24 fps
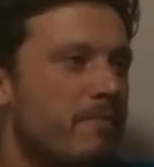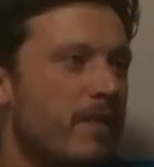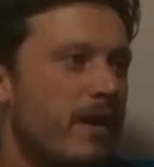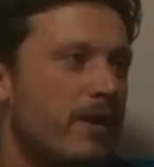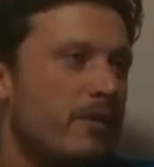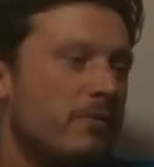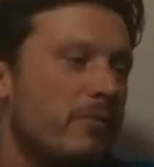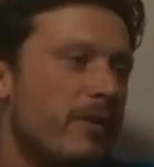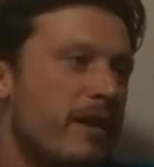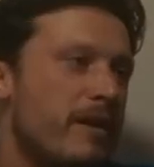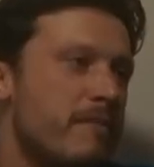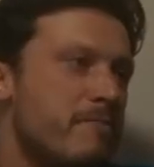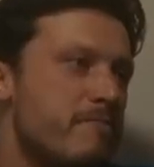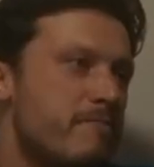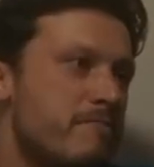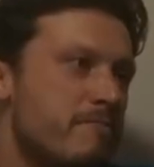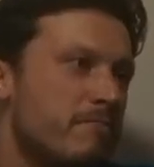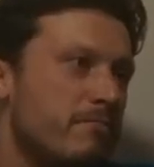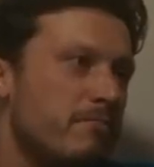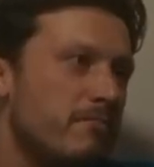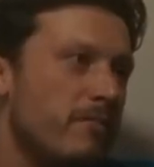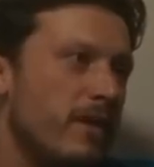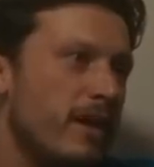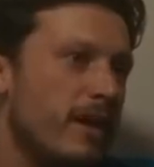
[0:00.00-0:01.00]
help them,
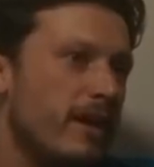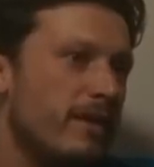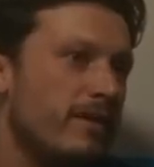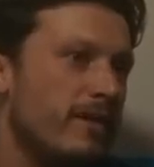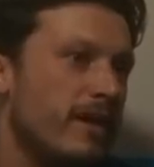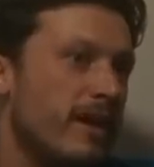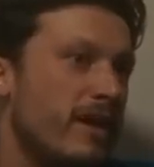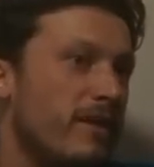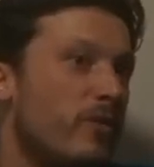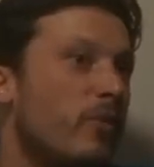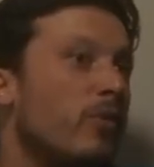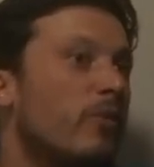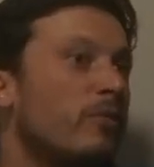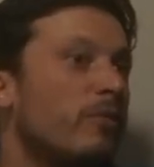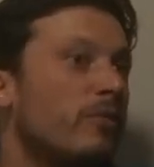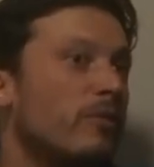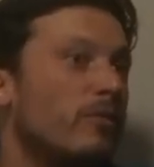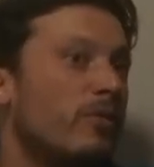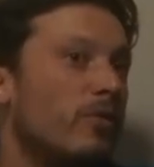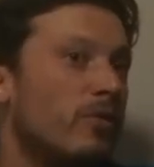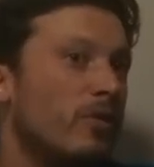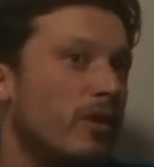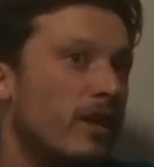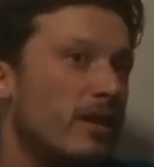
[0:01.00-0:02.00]
and then all.
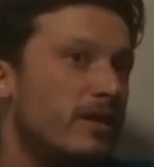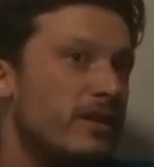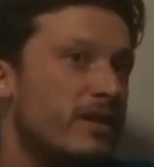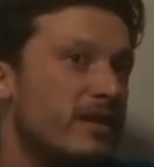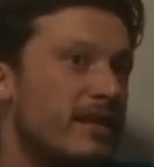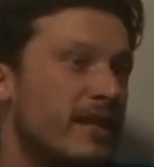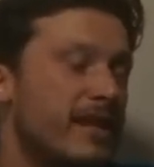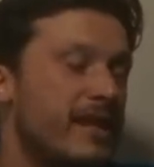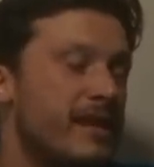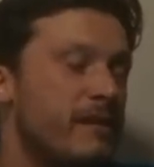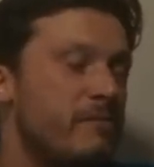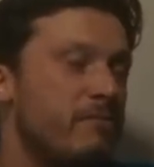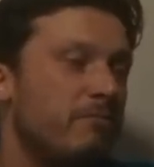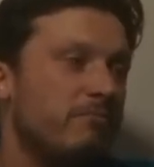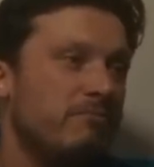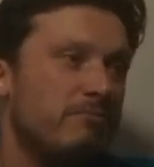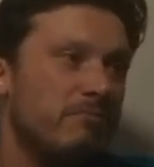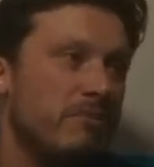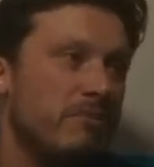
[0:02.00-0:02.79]
As a team,